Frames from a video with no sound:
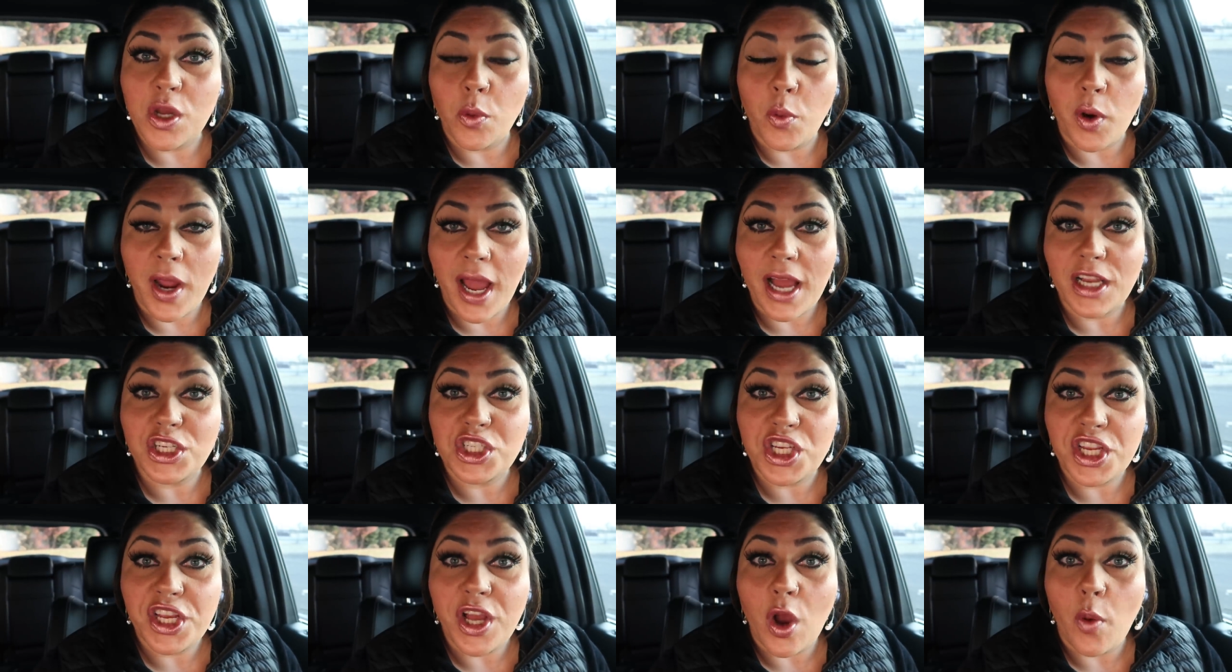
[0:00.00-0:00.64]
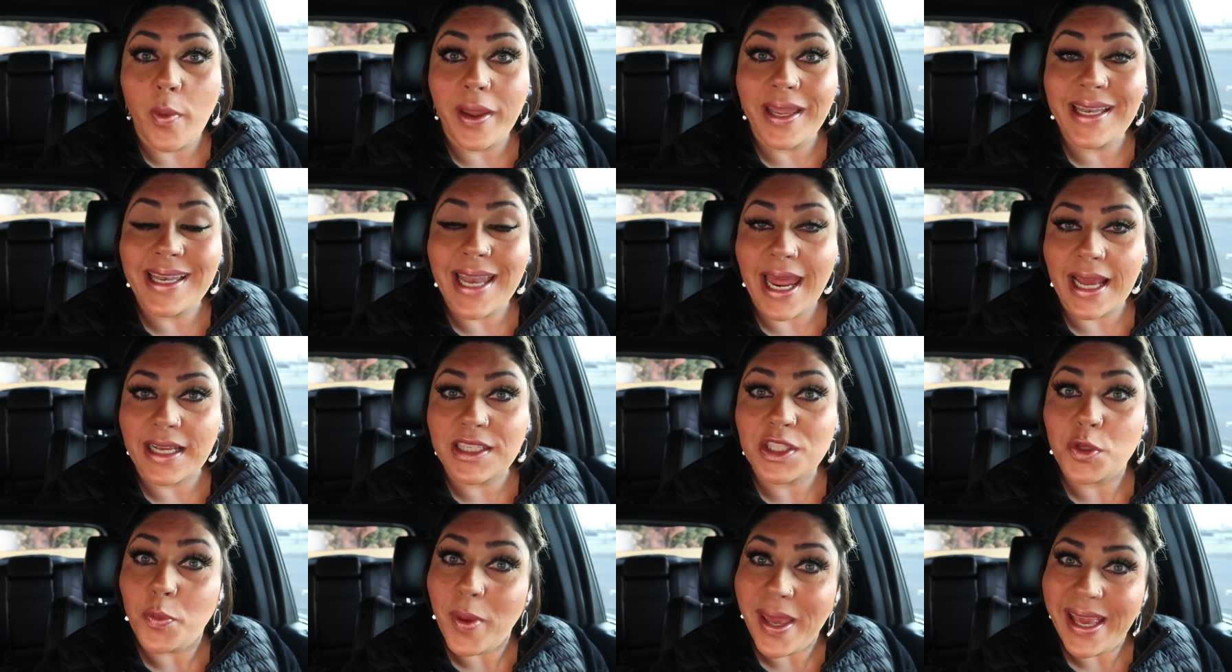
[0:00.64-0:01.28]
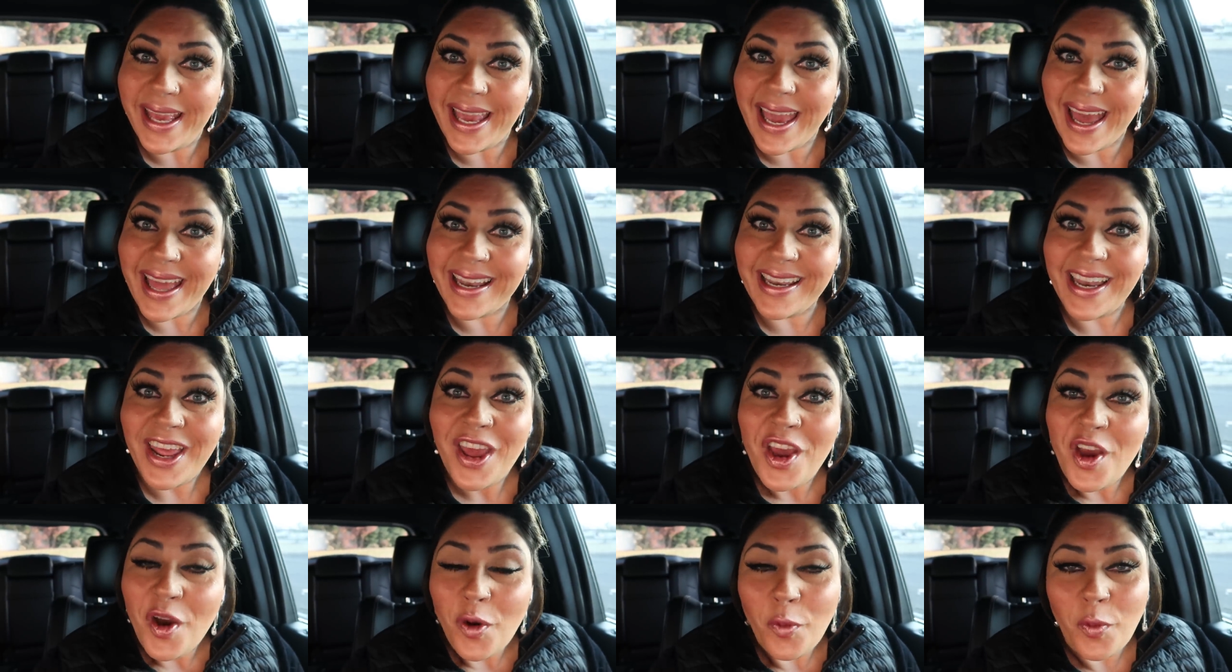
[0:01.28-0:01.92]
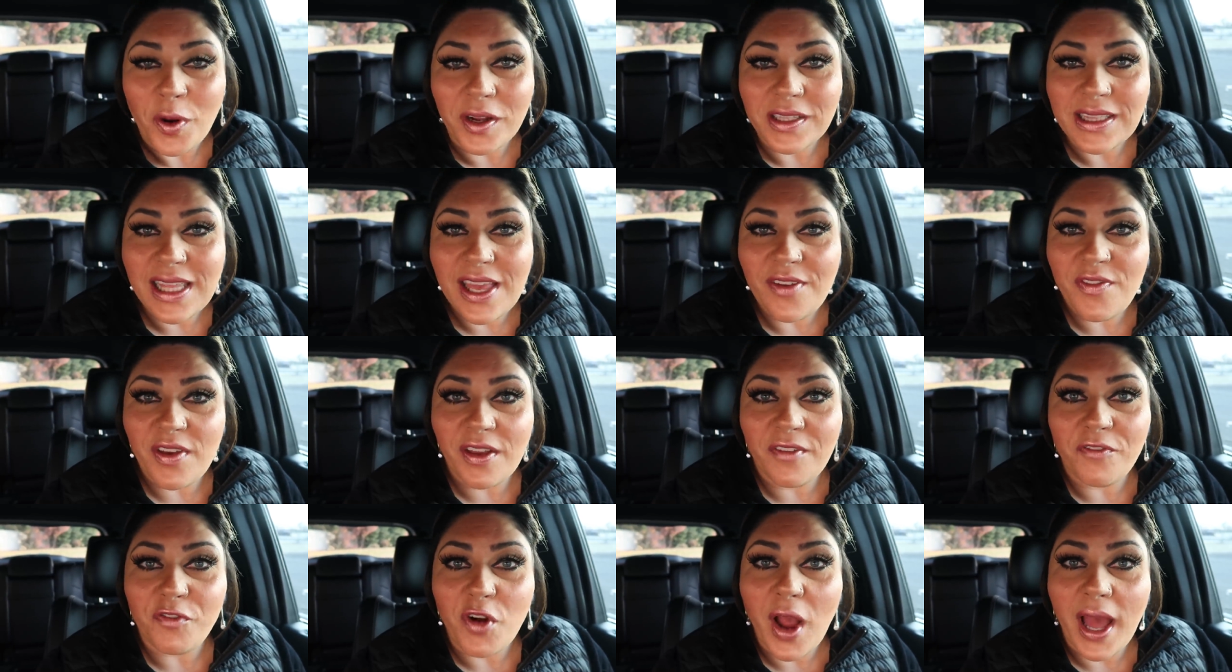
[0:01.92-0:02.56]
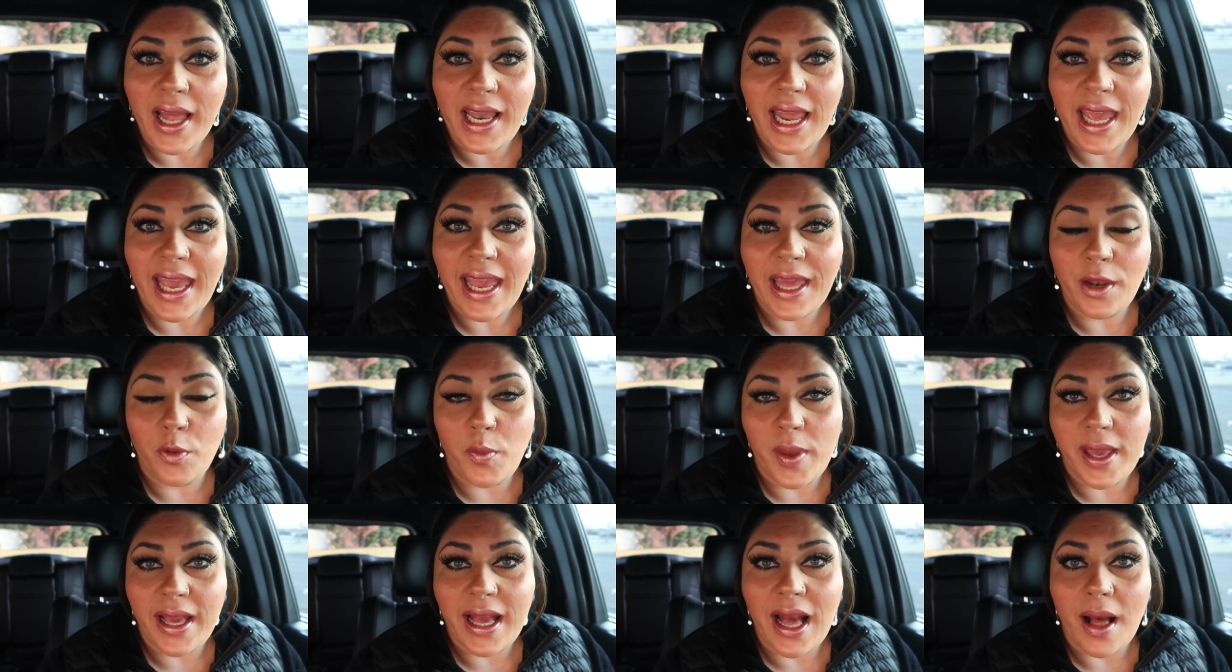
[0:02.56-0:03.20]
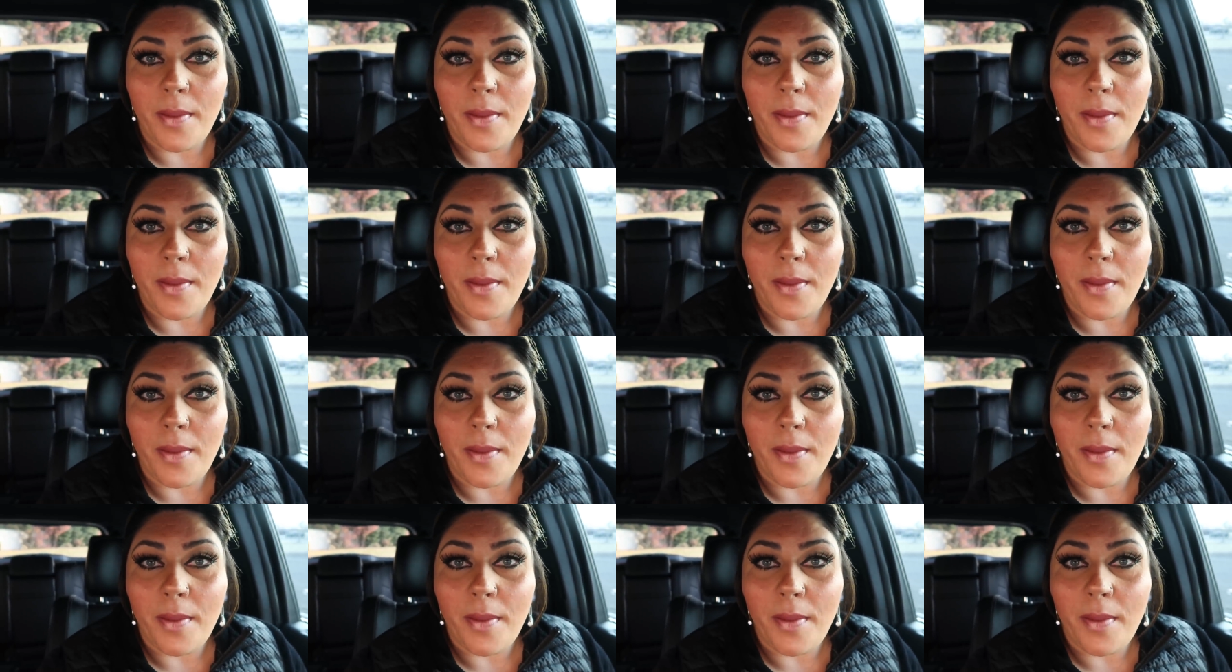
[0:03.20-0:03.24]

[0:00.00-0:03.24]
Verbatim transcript: So we're actually going next weekend. We're leaving Friday and we